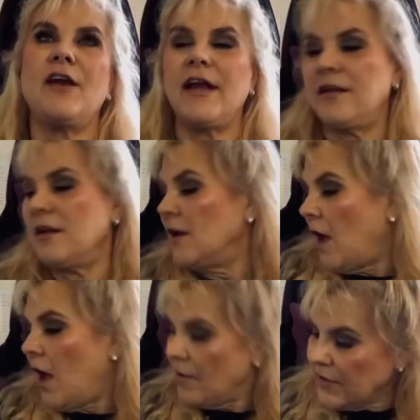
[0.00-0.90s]
and
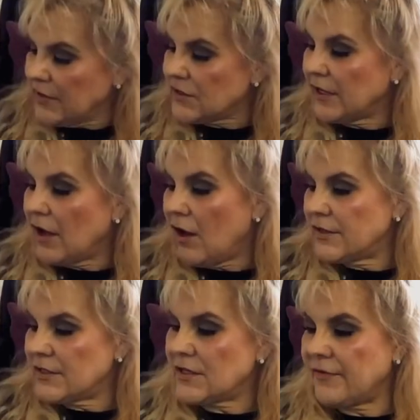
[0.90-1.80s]
obviously all
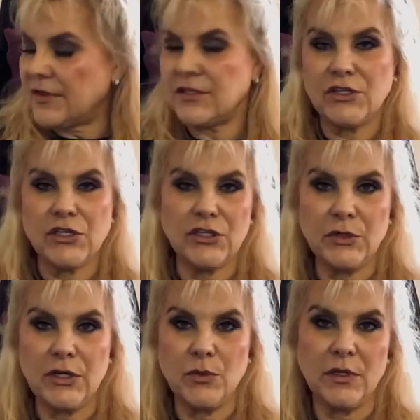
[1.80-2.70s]
the stuff that's
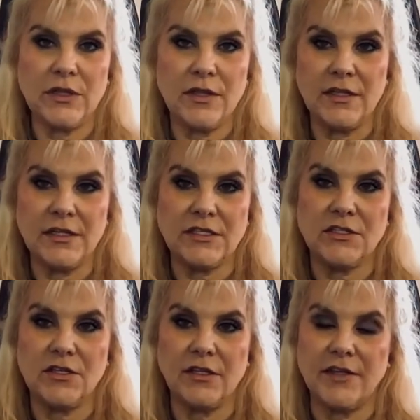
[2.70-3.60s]
included with this
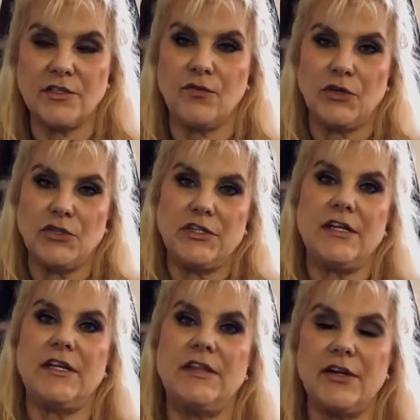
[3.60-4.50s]
deluxe
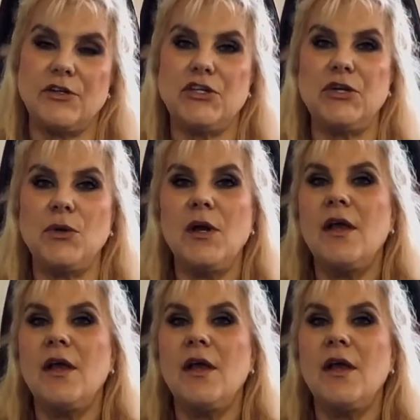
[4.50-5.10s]
version in there too.